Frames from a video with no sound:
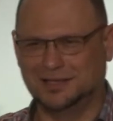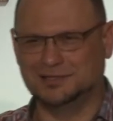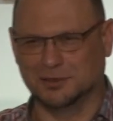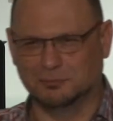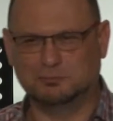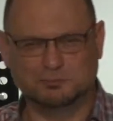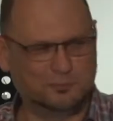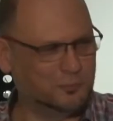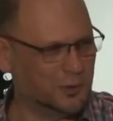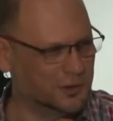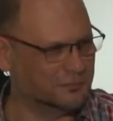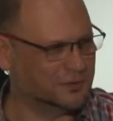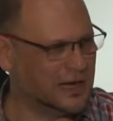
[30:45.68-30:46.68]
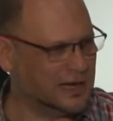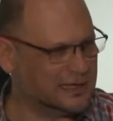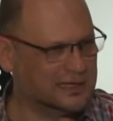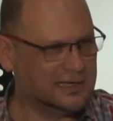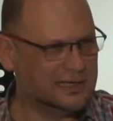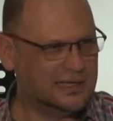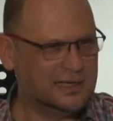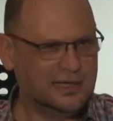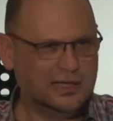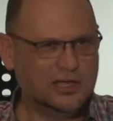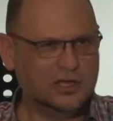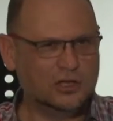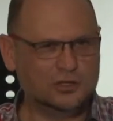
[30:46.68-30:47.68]
it's the word of God.
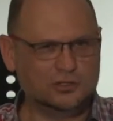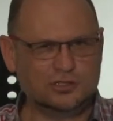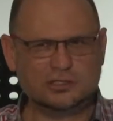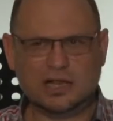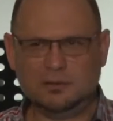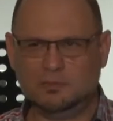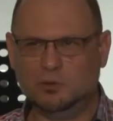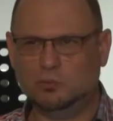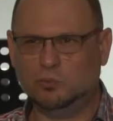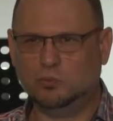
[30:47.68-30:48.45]
Could you tell me